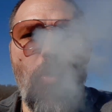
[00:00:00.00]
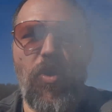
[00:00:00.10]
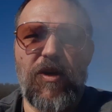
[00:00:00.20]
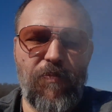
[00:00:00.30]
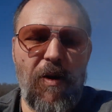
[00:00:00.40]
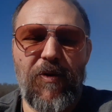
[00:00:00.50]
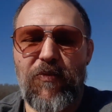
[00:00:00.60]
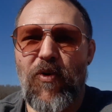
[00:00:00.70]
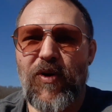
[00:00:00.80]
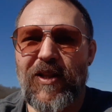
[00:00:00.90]
You probably
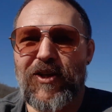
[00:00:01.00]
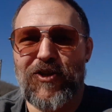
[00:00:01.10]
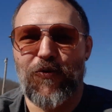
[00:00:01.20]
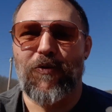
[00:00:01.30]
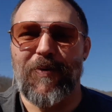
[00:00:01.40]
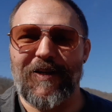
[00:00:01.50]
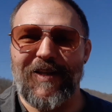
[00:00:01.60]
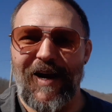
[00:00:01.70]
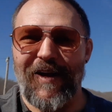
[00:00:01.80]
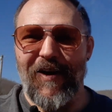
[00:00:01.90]
won't get the store pick
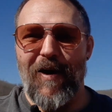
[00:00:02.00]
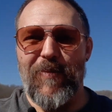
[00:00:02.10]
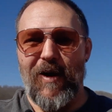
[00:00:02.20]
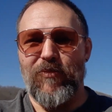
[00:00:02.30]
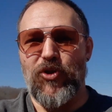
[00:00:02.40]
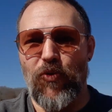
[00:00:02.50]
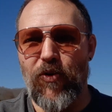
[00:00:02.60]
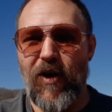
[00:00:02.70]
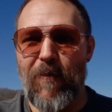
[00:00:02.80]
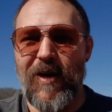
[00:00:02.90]
that I got, but I'm
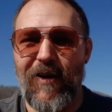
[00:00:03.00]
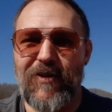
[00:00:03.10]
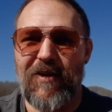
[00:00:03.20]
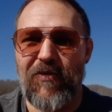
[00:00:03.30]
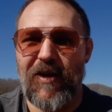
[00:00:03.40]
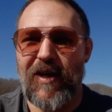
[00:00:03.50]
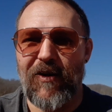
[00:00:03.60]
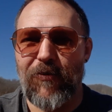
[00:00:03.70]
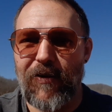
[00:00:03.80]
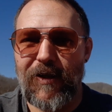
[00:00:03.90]
sure, how different can it
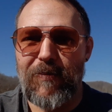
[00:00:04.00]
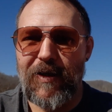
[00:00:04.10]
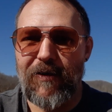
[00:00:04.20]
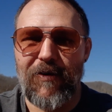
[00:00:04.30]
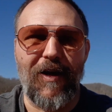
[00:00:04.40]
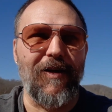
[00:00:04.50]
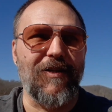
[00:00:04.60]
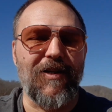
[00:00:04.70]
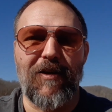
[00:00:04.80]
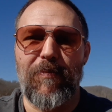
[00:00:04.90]
really be, right? It's
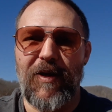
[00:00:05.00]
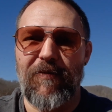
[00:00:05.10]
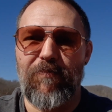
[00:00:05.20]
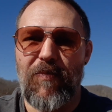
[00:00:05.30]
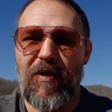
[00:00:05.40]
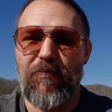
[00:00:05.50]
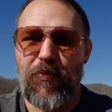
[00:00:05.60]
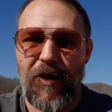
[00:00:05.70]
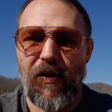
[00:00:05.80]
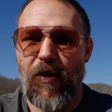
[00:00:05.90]
going to be
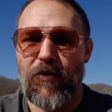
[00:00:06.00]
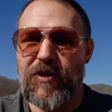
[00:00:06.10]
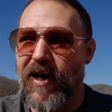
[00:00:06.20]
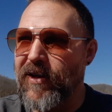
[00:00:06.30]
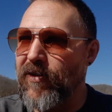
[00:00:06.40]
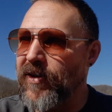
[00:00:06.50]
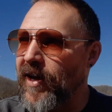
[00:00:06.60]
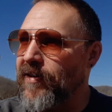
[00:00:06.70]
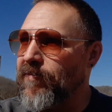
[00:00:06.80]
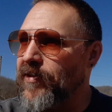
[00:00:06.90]
pretty close. I know they
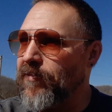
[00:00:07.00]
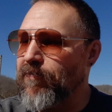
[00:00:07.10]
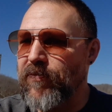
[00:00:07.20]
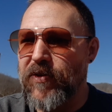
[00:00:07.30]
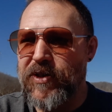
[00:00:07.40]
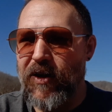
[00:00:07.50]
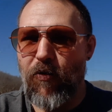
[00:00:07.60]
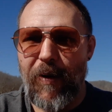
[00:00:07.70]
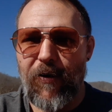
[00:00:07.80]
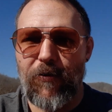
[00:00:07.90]
got their single
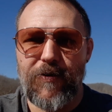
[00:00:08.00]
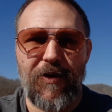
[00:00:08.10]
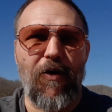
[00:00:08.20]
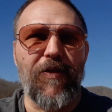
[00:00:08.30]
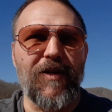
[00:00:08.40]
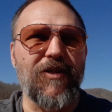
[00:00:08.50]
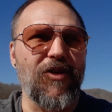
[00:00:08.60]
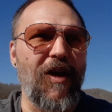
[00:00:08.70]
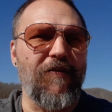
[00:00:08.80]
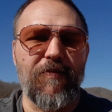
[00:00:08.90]
barrels and all this, and
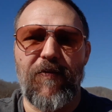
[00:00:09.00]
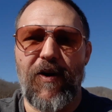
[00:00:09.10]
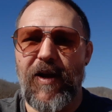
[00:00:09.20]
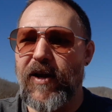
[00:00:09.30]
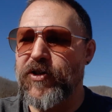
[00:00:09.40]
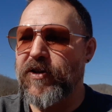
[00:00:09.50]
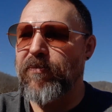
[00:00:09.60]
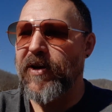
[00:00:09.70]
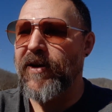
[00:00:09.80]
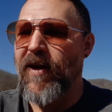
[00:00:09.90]
you have some variation, but